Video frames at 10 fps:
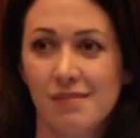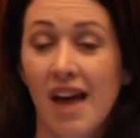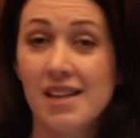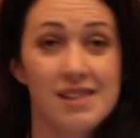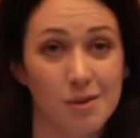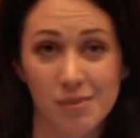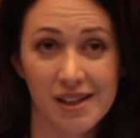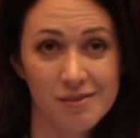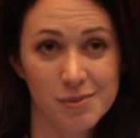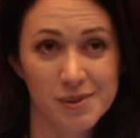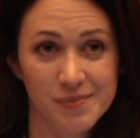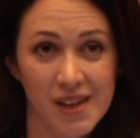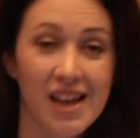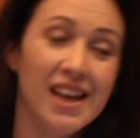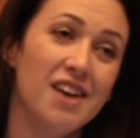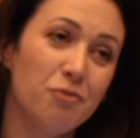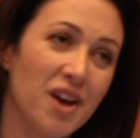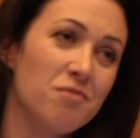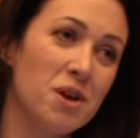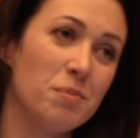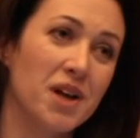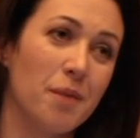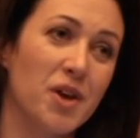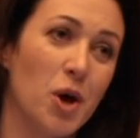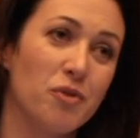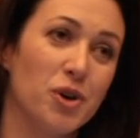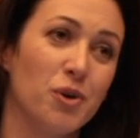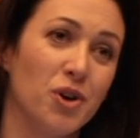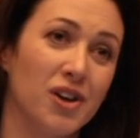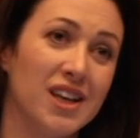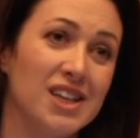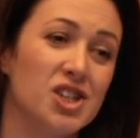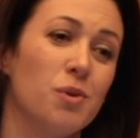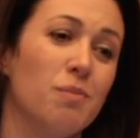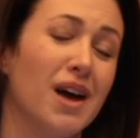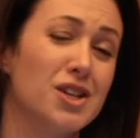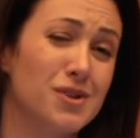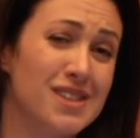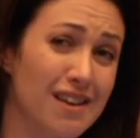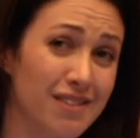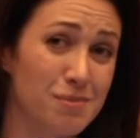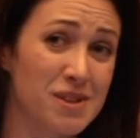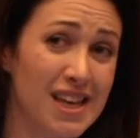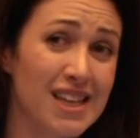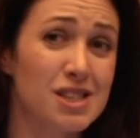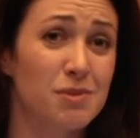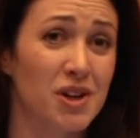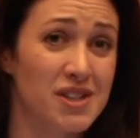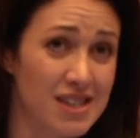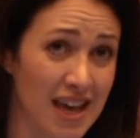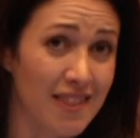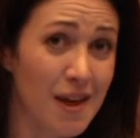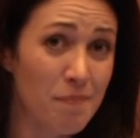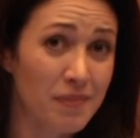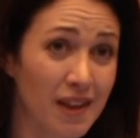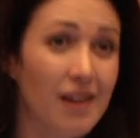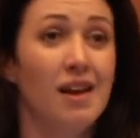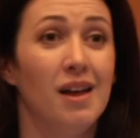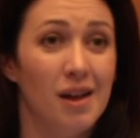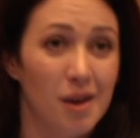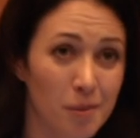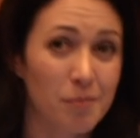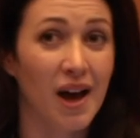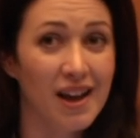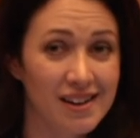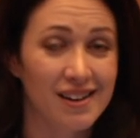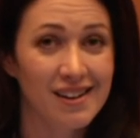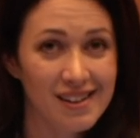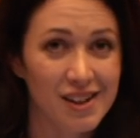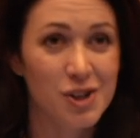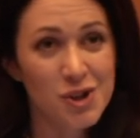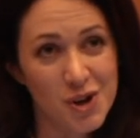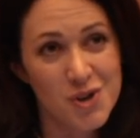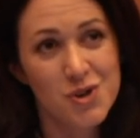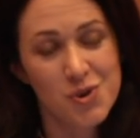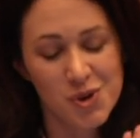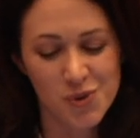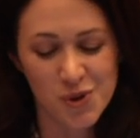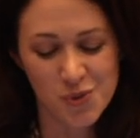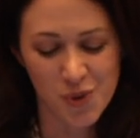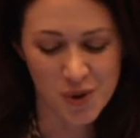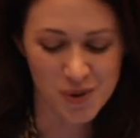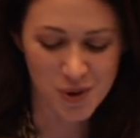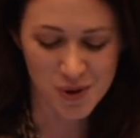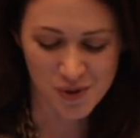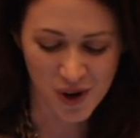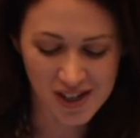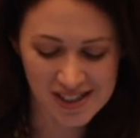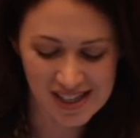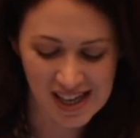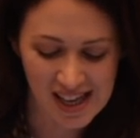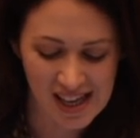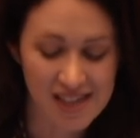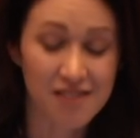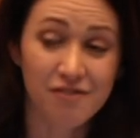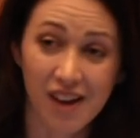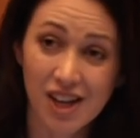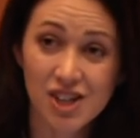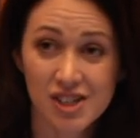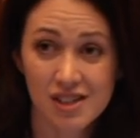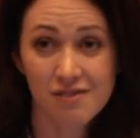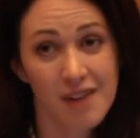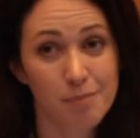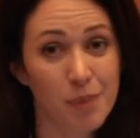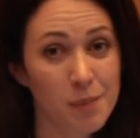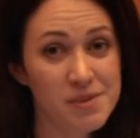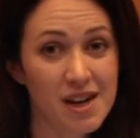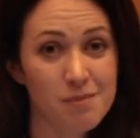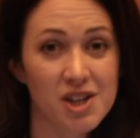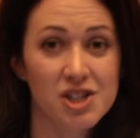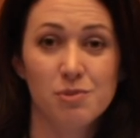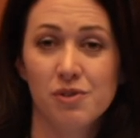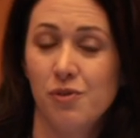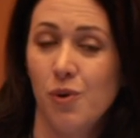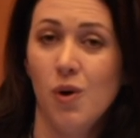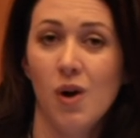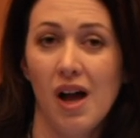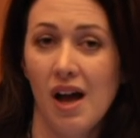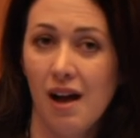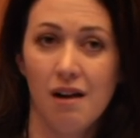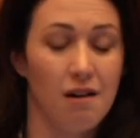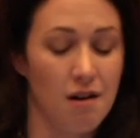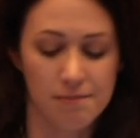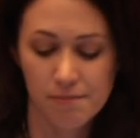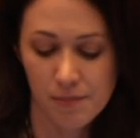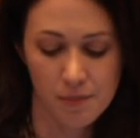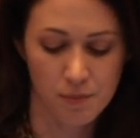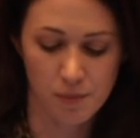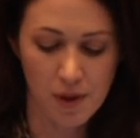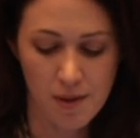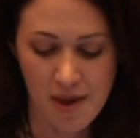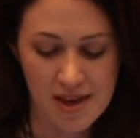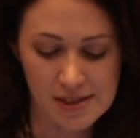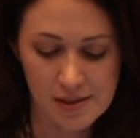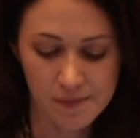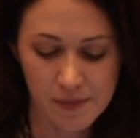And it's unbelievable. If we have people coming over who are not keto, we might do it 70% so we don't scare them. But, you know, you work with who you've got. The fudge, the fat bombs that I mentioned before are amazing.